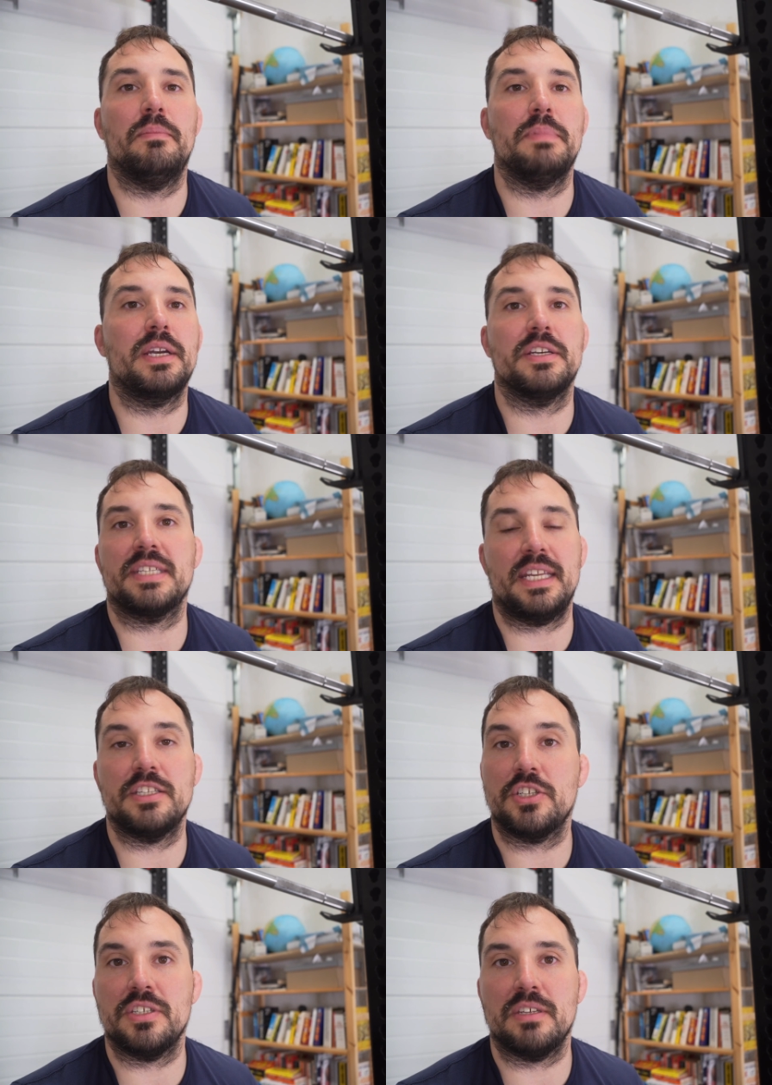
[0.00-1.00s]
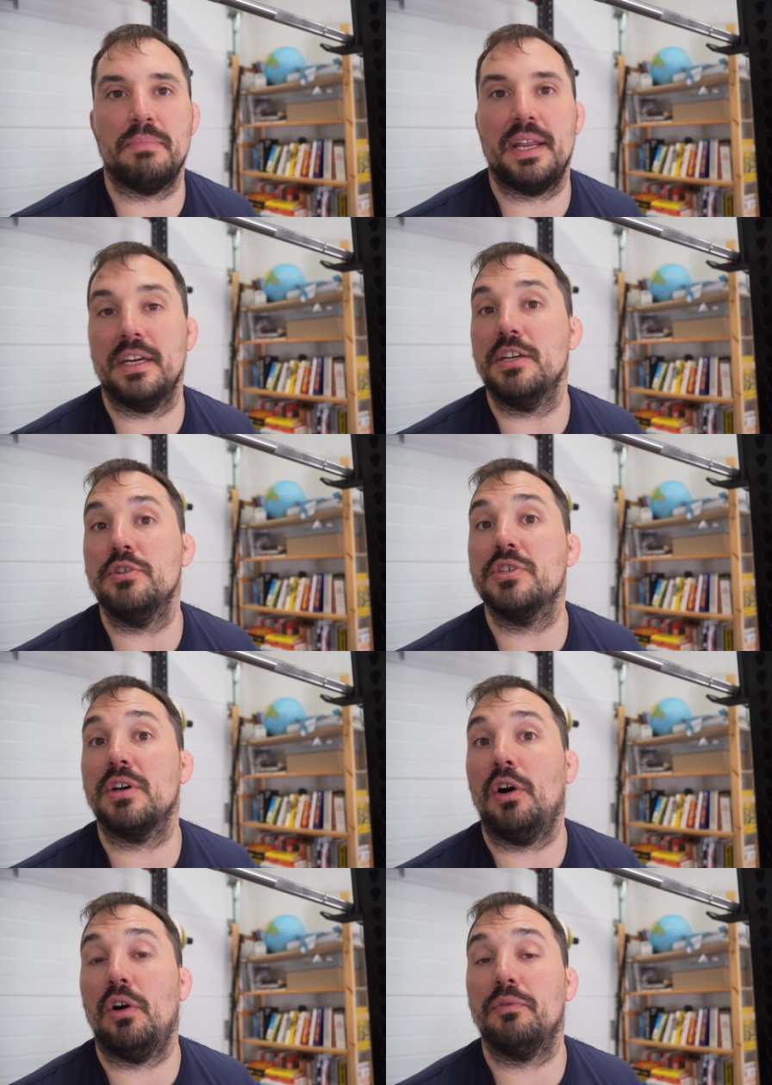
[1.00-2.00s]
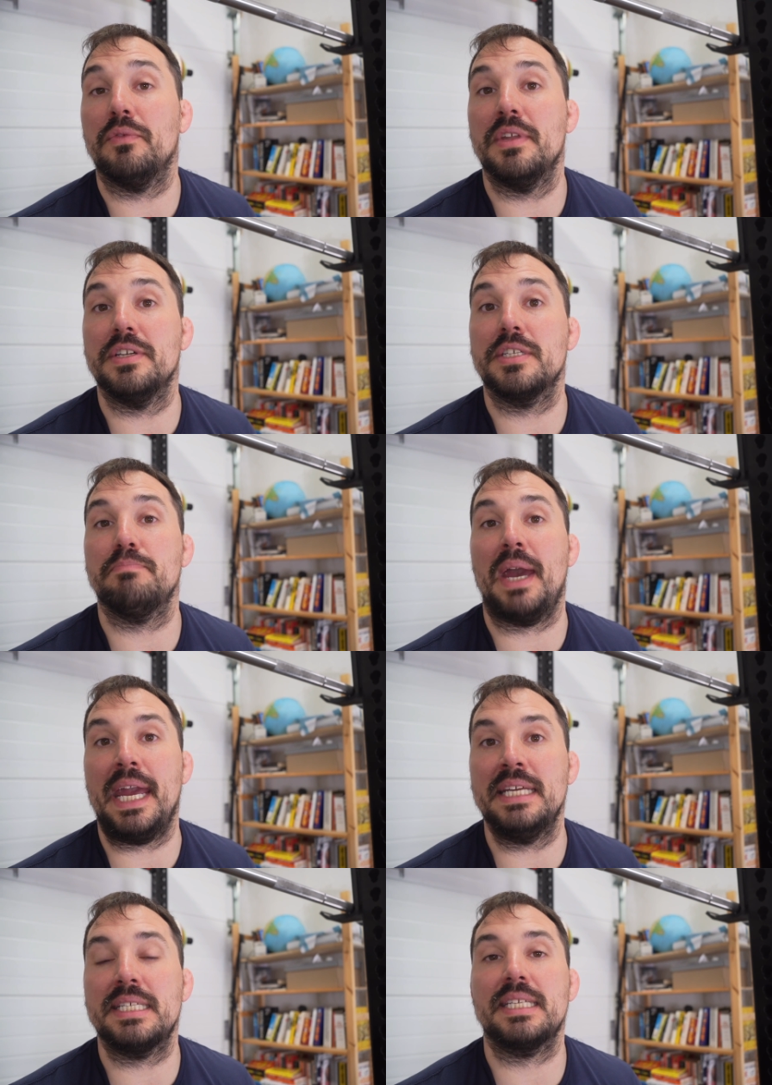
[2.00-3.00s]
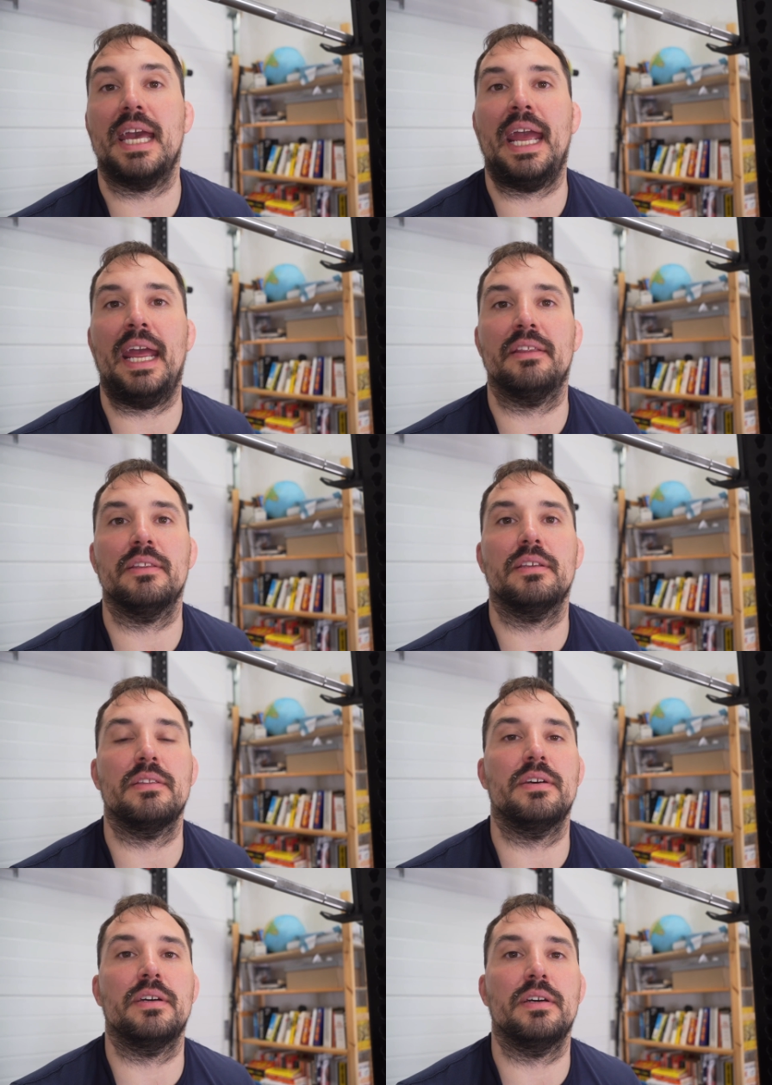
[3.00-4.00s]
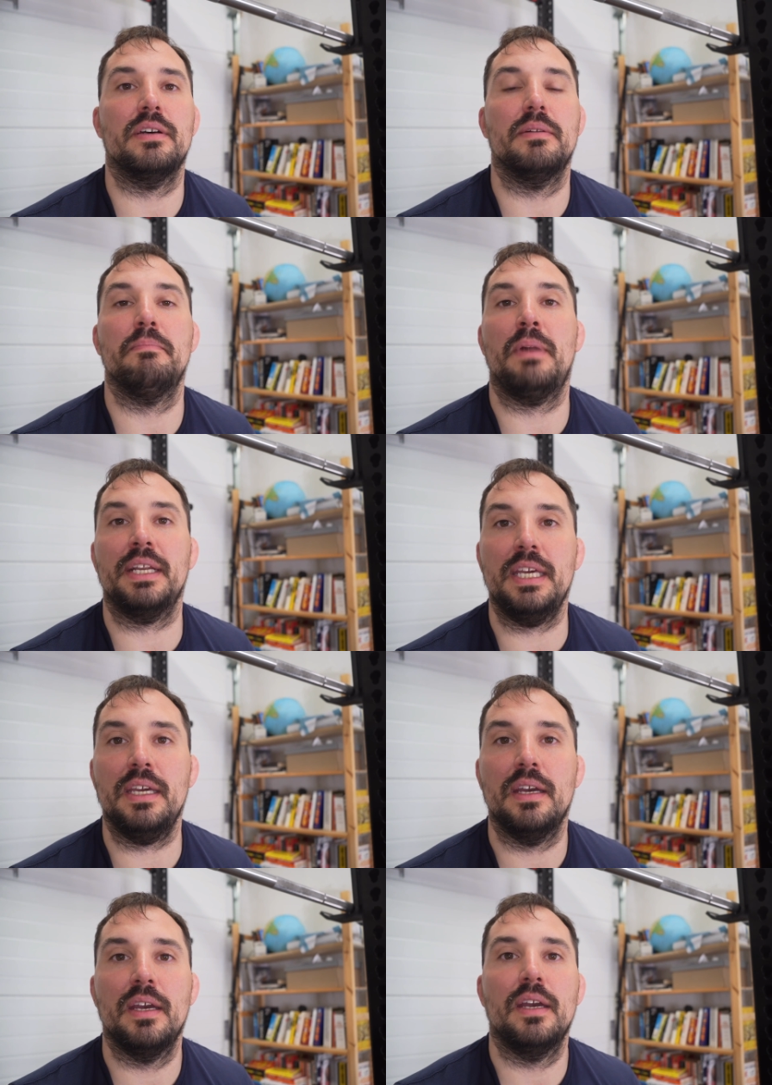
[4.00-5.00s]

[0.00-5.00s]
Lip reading: because that is just a better use of the space and the money.